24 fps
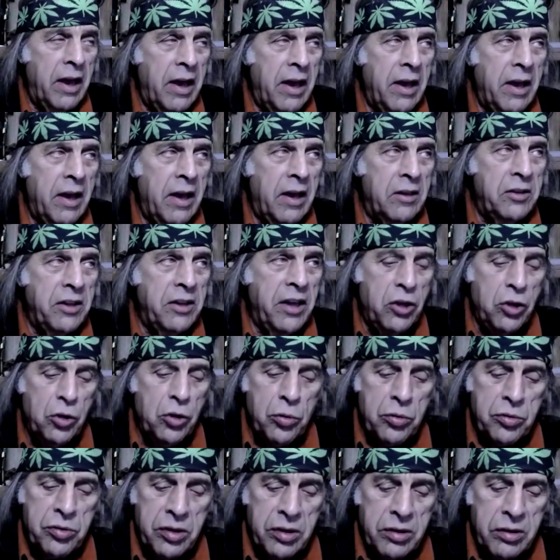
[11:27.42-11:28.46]
And they
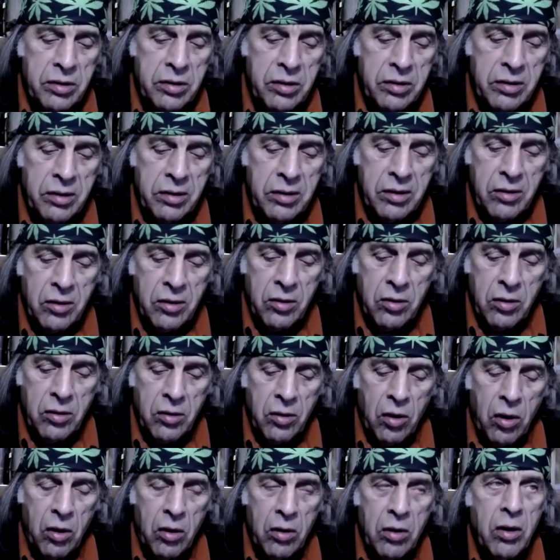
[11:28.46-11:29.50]
use it
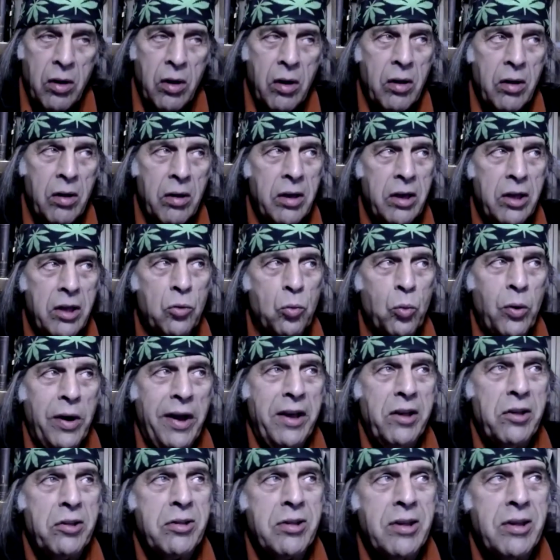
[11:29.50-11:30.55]
in
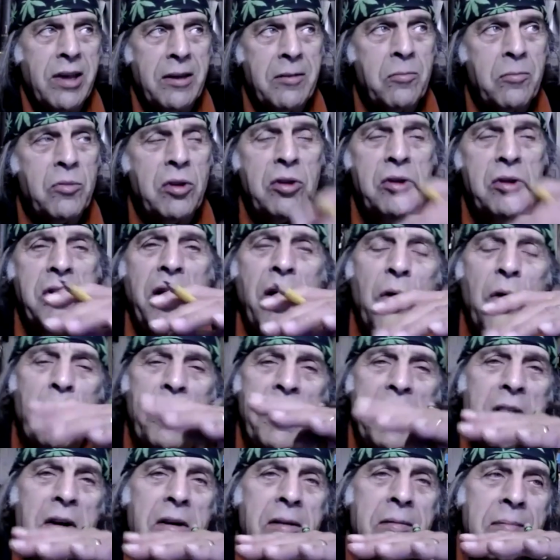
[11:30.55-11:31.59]
ways that the tarot
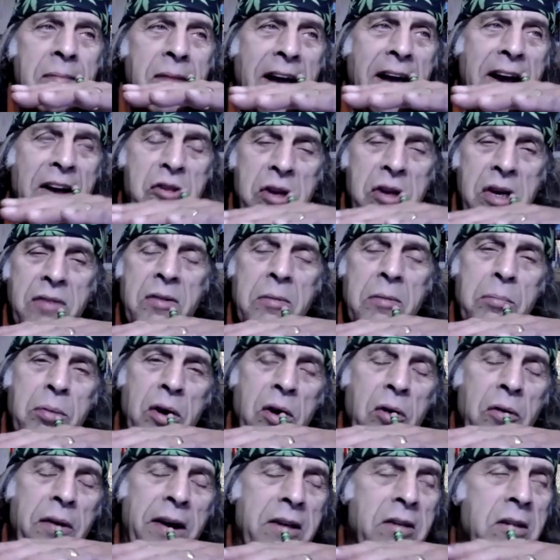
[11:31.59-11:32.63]
reader hasn't even
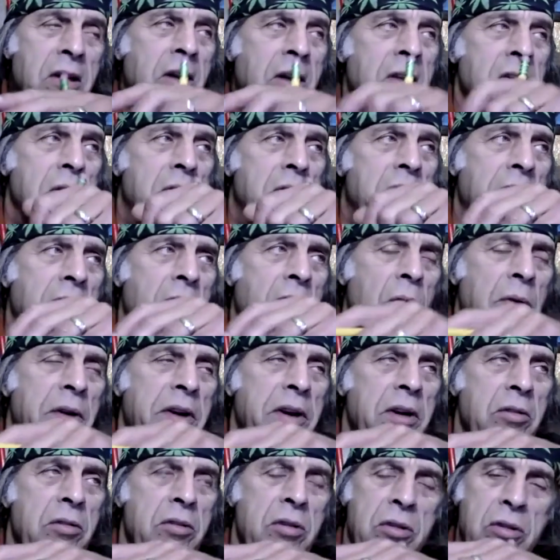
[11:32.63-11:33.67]
progressed. The tarot
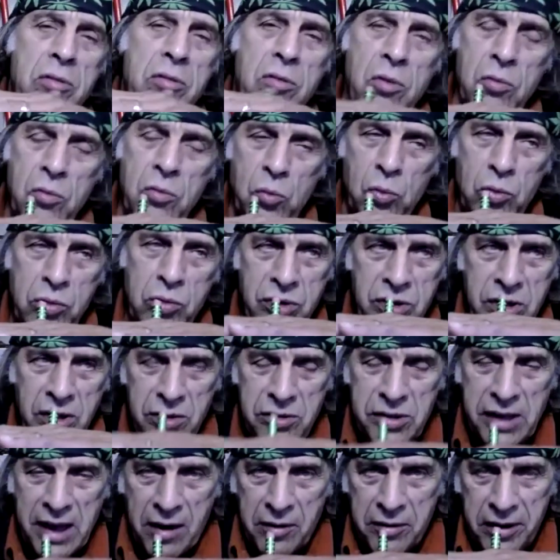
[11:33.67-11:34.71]
reader is still
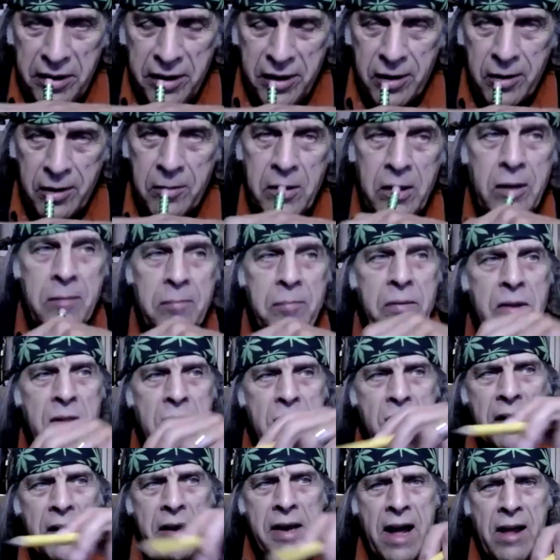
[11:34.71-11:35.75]
down here.
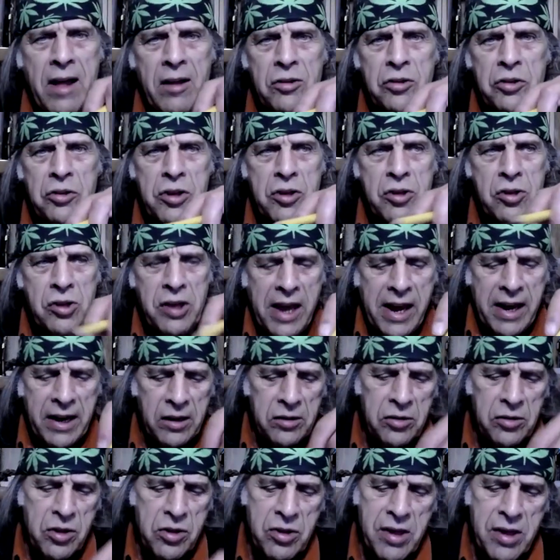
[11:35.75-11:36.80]
Psychology has taken
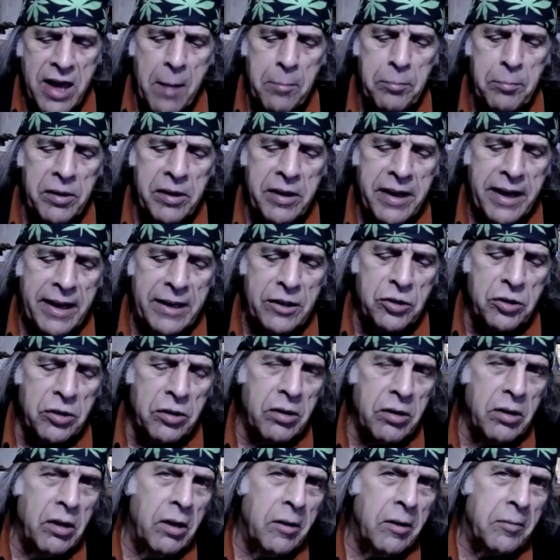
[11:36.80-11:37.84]
this application.
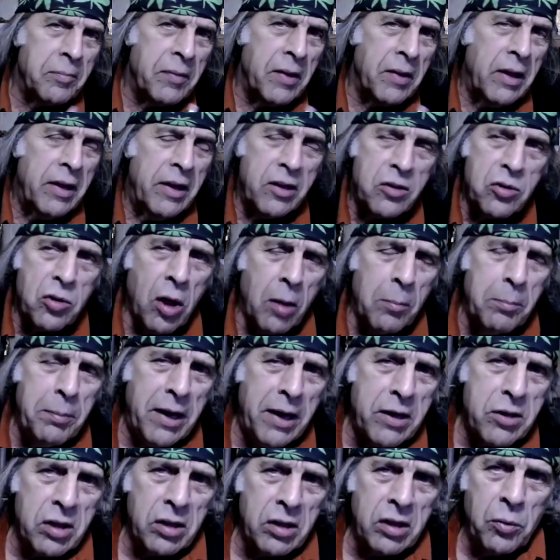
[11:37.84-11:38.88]
It's all
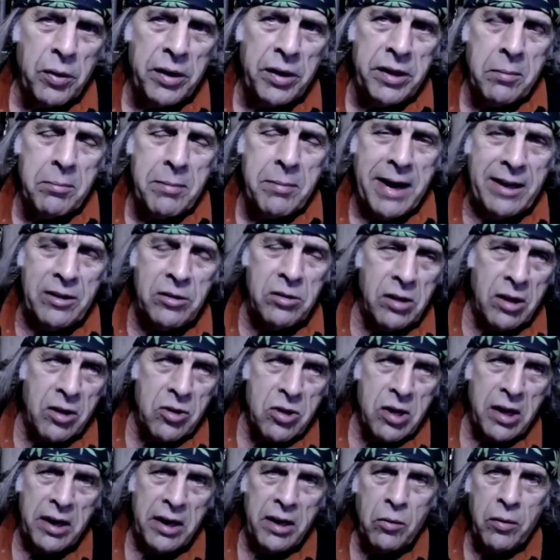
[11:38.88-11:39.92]
based on the way the mind thinks
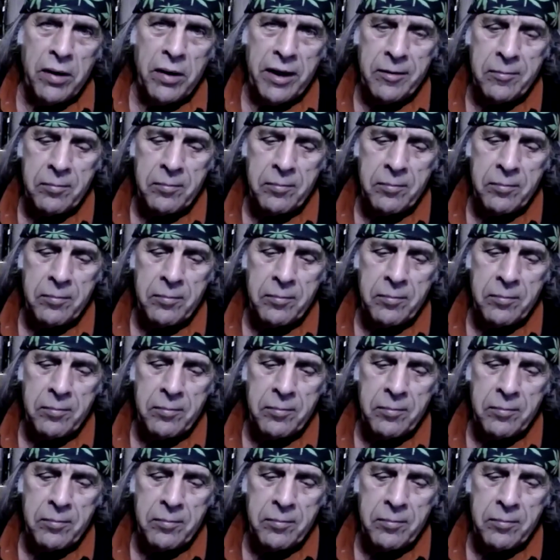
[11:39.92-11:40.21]
anyway.